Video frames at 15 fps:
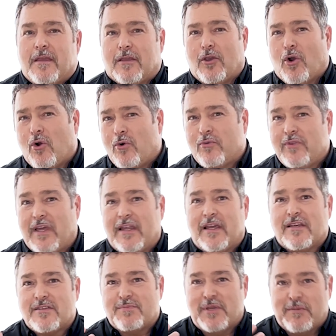gold that
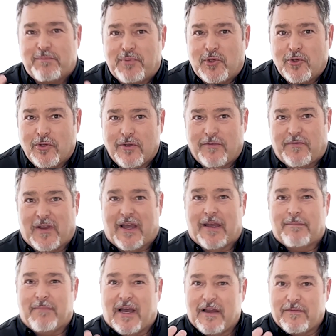has been
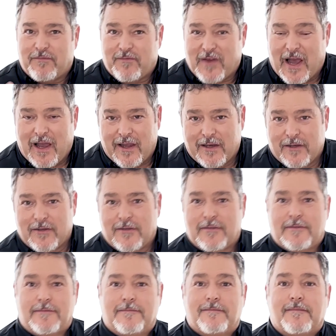purified by fire.
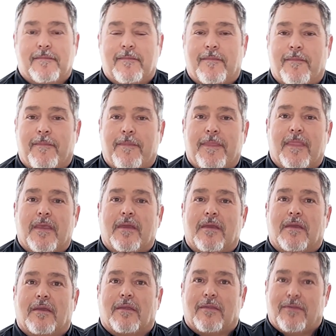
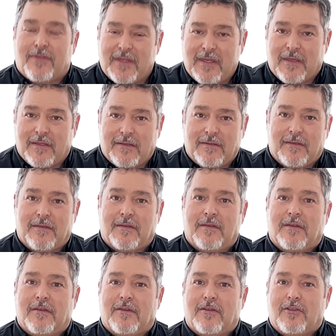Then
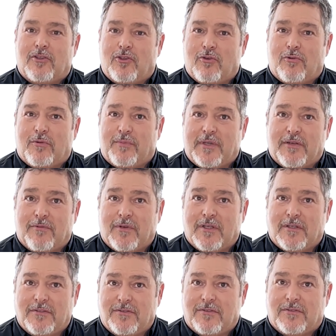you will be
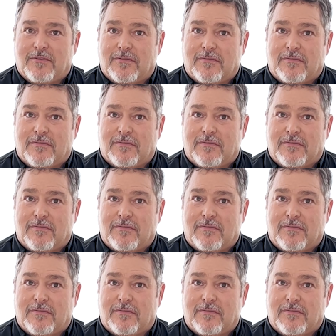rich.